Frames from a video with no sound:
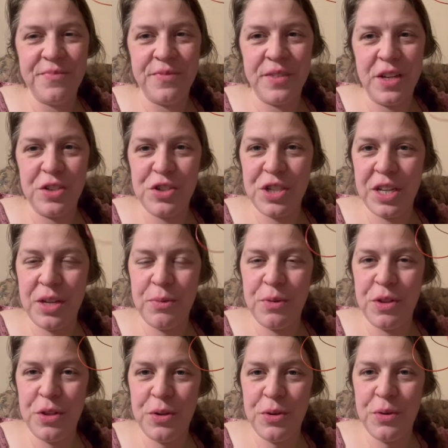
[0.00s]
I'll check in
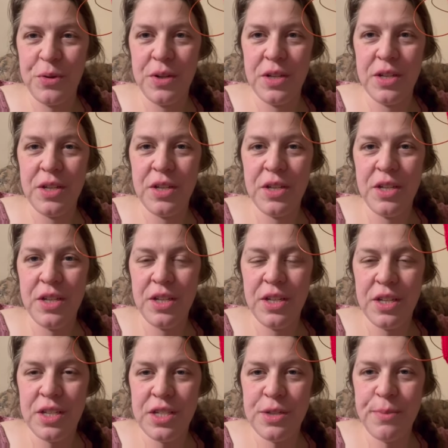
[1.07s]
with you
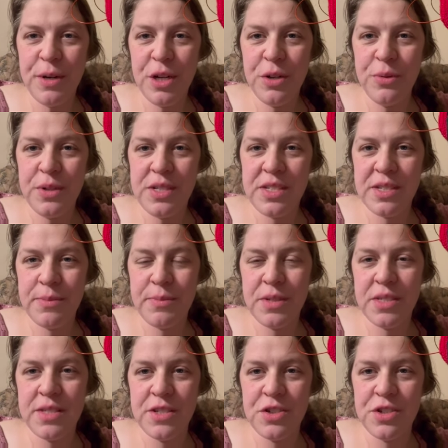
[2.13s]
tomorrow when some
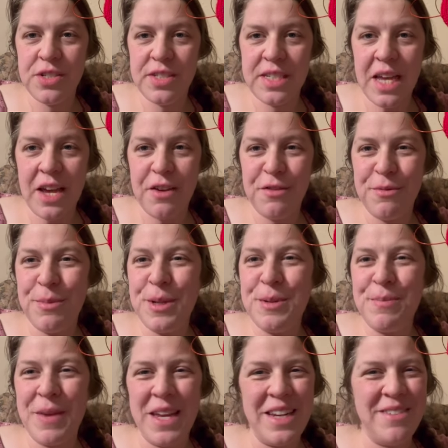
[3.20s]
decisions have been
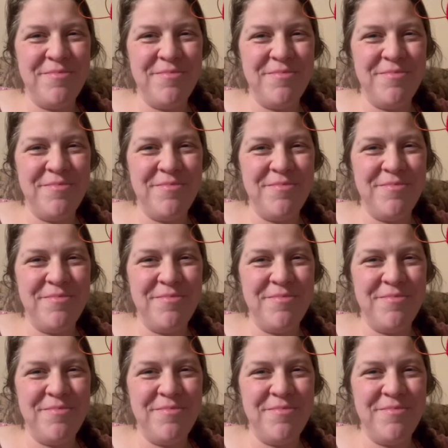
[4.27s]
made.